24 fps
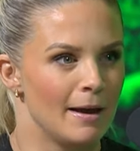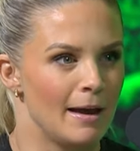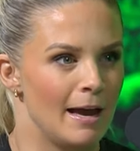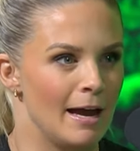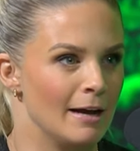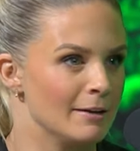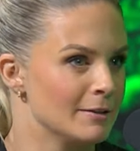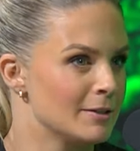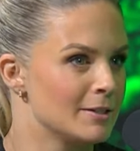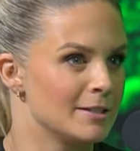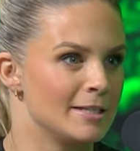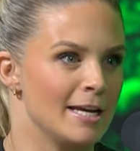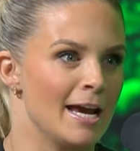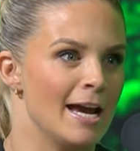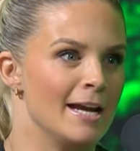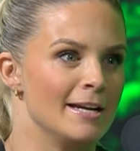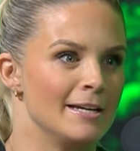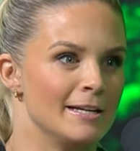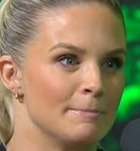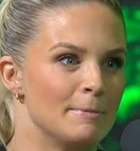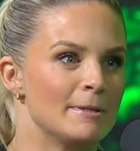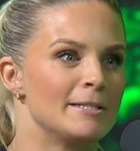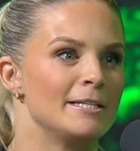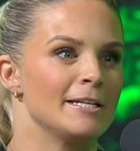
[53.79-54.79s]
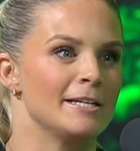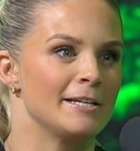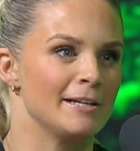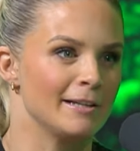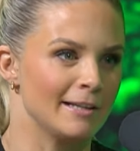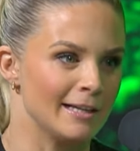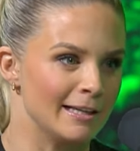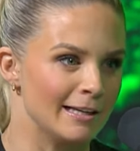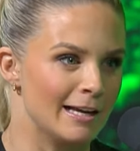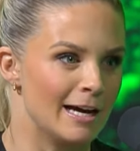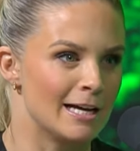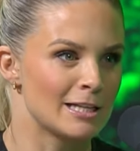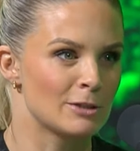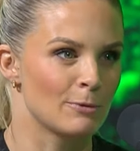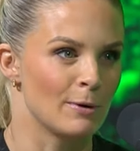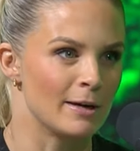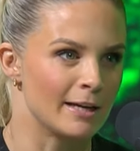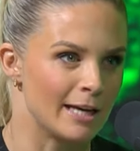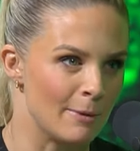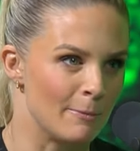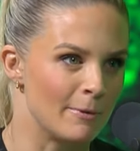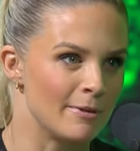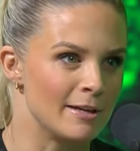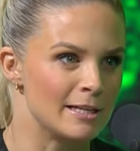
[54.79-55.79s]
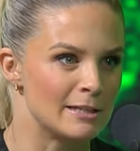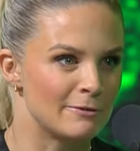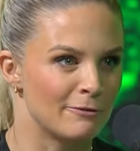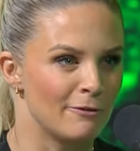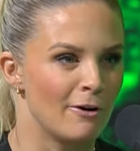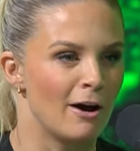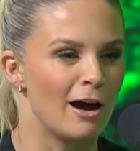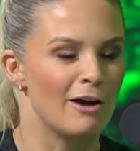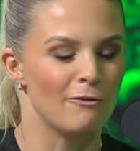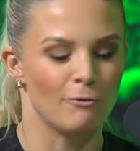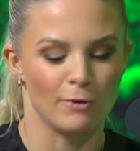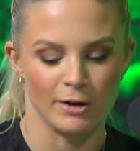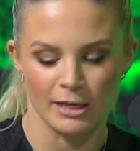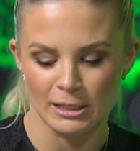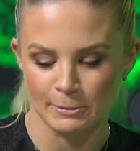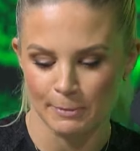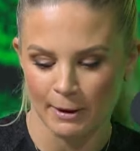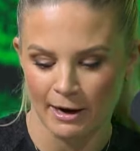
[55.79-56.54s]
outstanding, particularly last weekend with his 5 winners.